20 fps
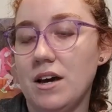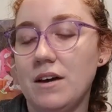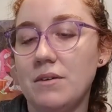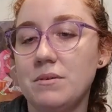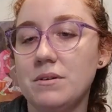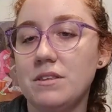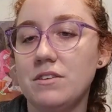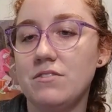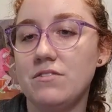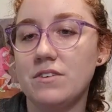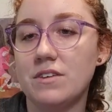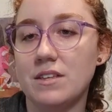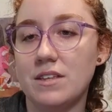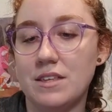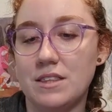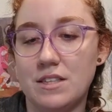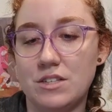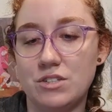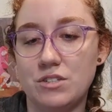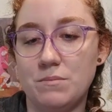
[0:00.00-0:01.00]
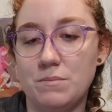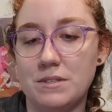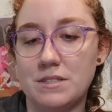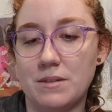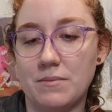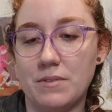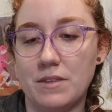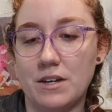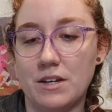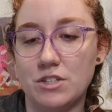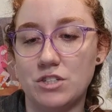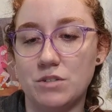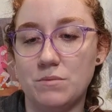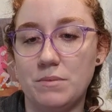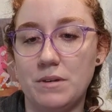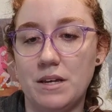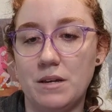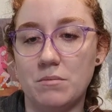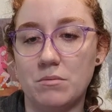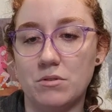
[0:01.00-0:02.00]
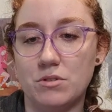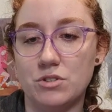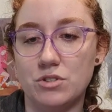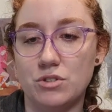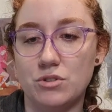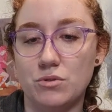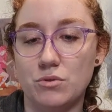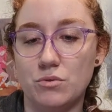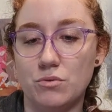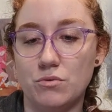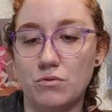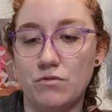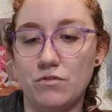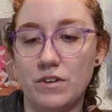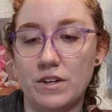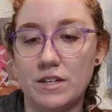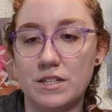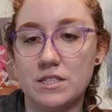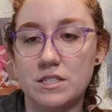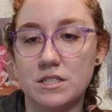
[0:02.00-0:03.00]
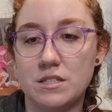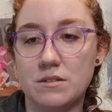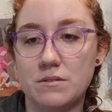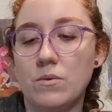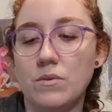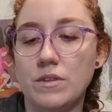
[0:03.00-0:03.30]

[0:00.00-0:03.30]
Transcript: I really feel like this should be something I should be able to fix.